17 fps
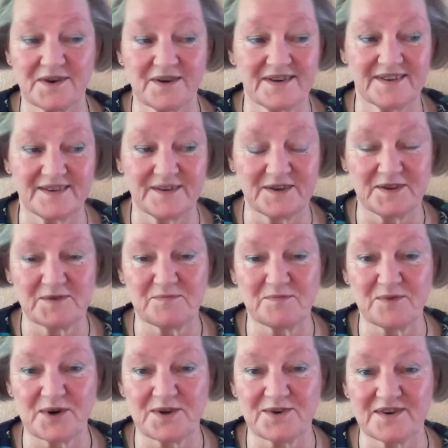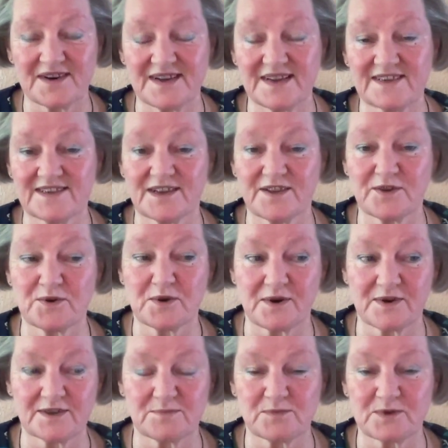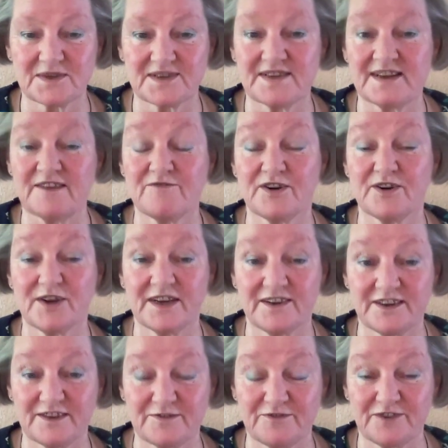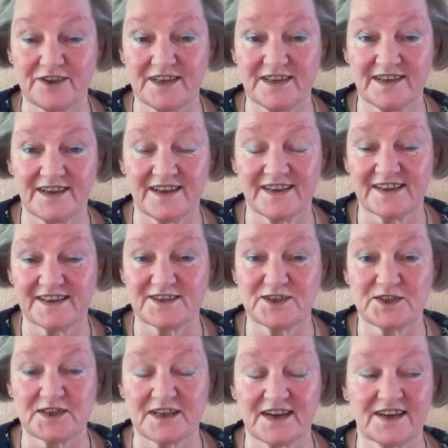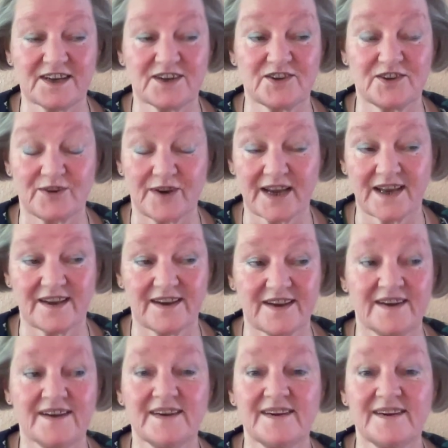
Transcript: more or less, in the cosmos: never interfere, like in Star Trek.